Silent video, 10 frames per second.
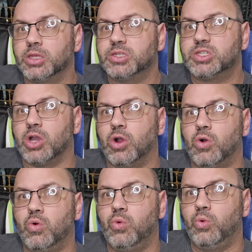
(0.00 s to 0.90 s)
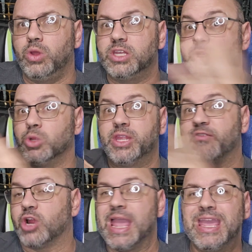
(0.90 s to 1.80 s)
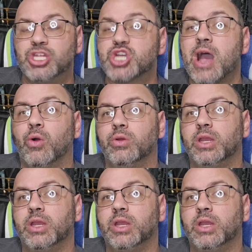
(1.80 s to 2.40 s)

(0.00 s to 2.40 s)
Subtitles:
So this will never age out.